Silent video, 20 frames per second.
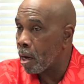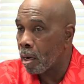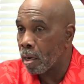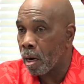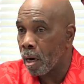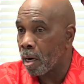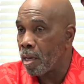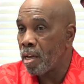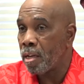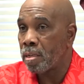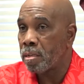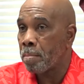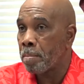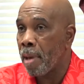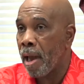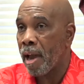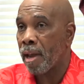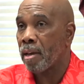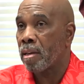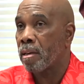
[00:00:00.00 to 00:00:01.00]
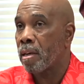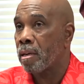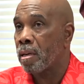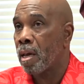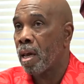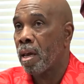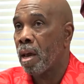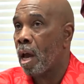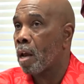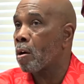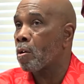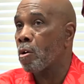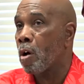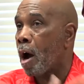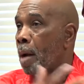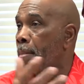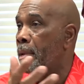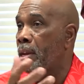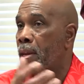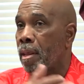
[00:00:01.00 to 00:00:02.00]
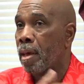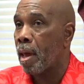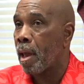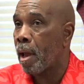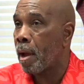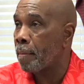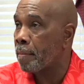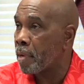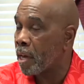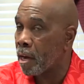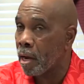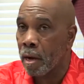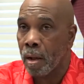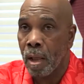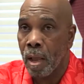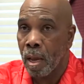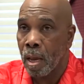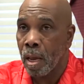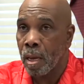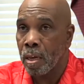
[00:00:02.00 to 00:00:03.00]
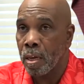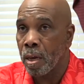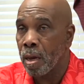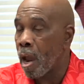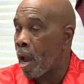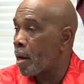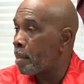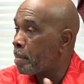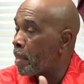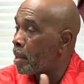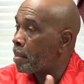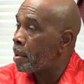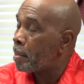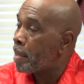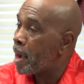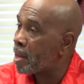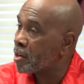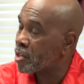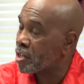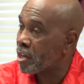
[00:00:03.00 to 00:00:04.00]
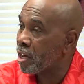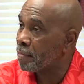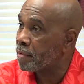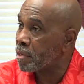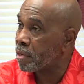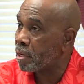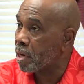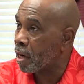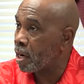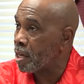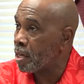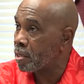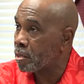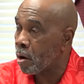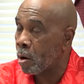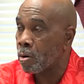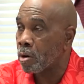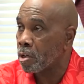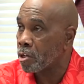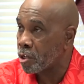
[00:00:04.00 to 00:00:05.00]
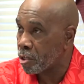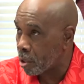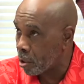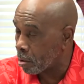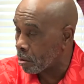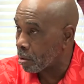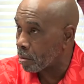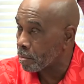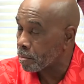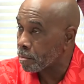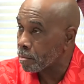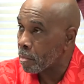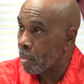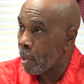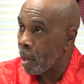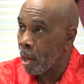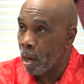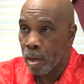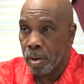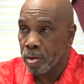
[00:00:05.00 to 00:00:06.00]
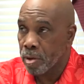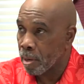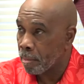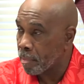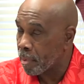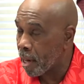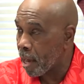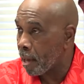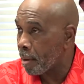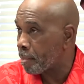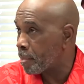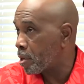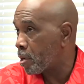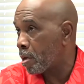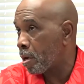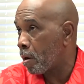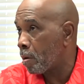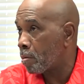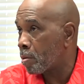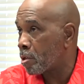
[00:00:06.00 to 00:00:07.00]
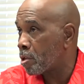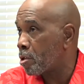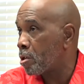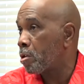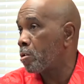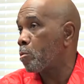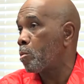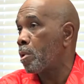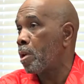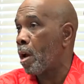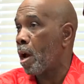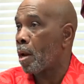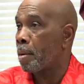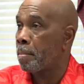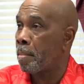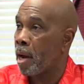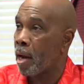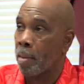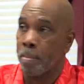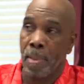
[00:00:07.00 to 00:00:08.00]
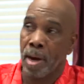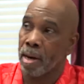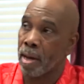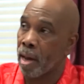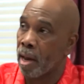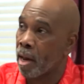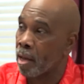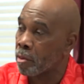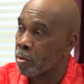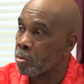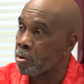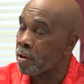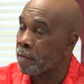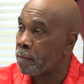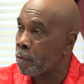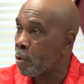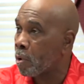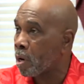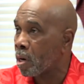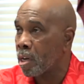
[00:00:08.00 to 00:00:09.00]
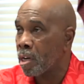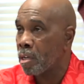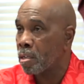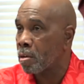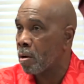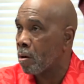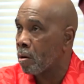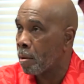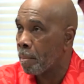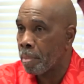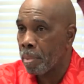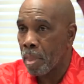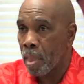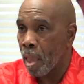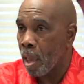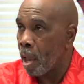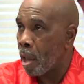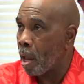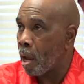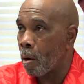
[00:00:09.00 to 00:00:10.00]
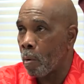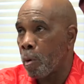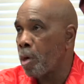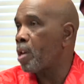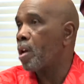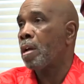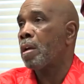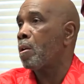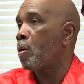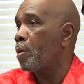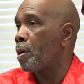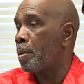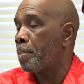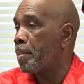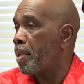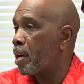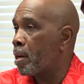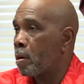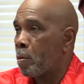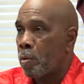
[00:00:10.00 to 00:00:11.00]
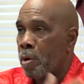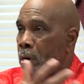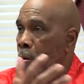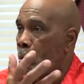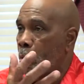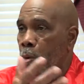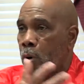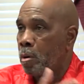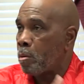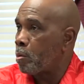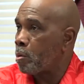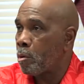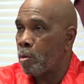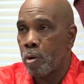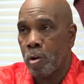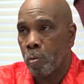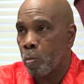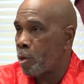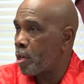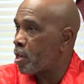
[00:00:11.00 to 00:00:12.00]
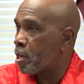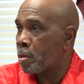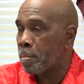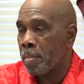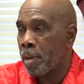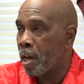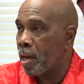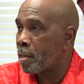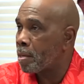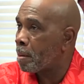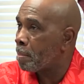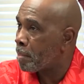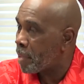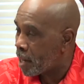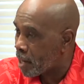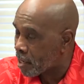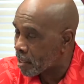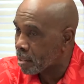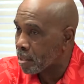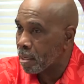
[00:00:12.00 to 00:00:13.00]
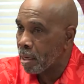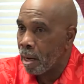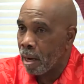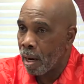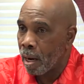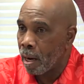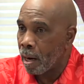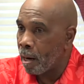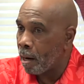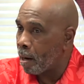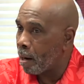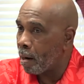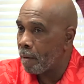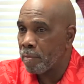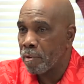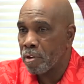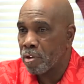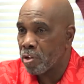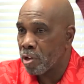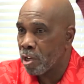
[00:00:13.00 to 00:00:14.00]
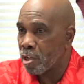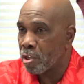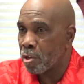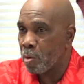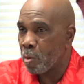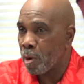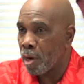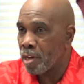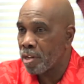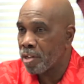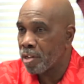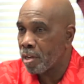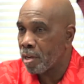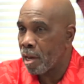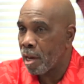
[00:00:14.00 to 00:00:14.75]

Cleats back in the day, I don't know how many they have now. You had maybe about 7 cleats on a shoe. And sometimes, the shoes we got might have had 3 or 4 cleats on them. And we didn't know any better. We just made the best of the situation.